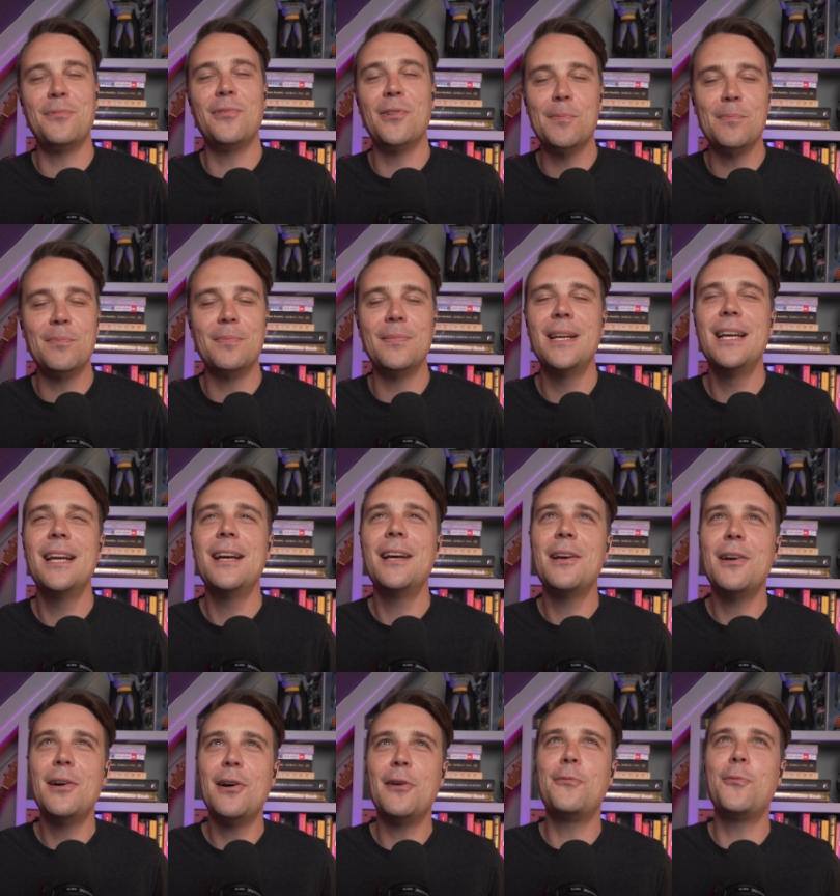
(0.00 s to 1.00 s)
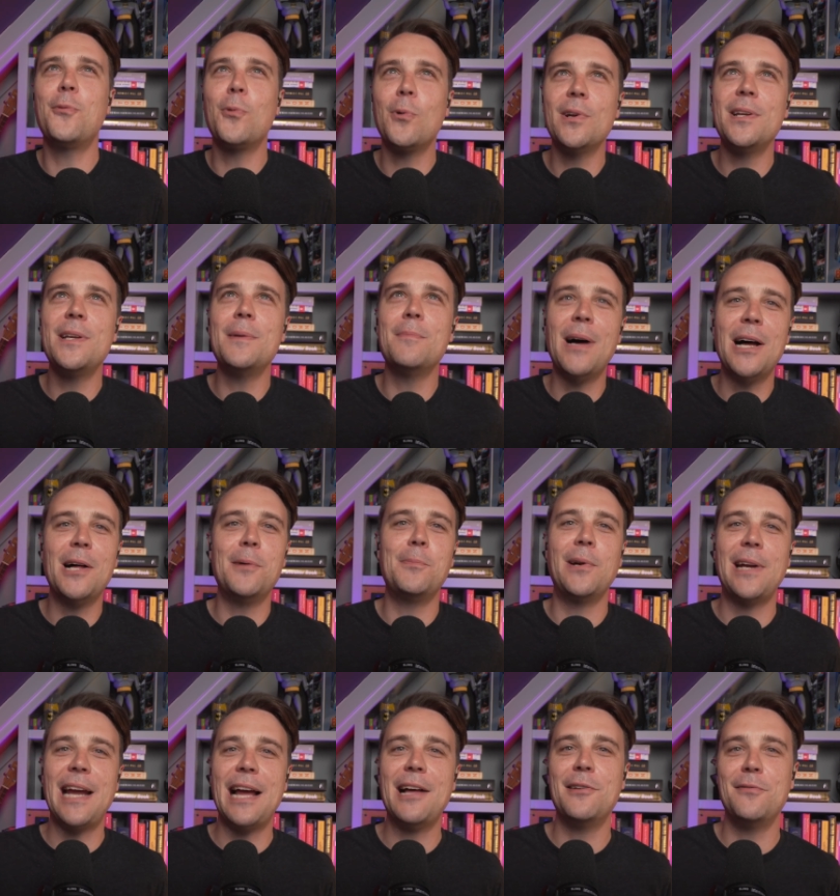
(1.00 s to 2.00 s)
for a 40 mile
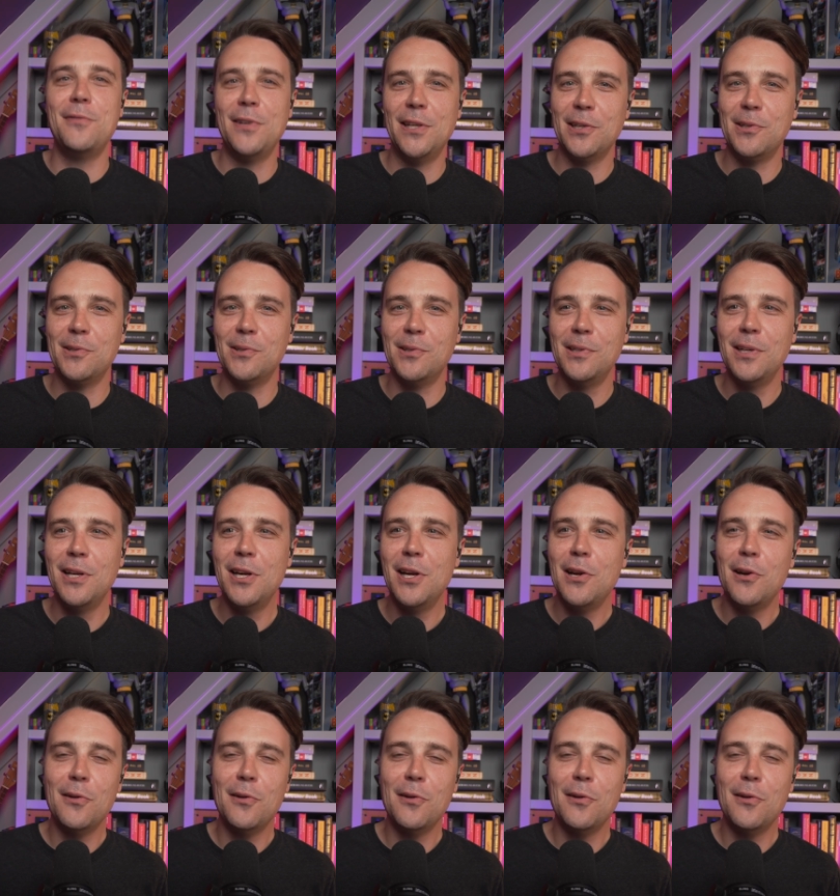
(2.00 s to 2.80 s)
per gallon vehicle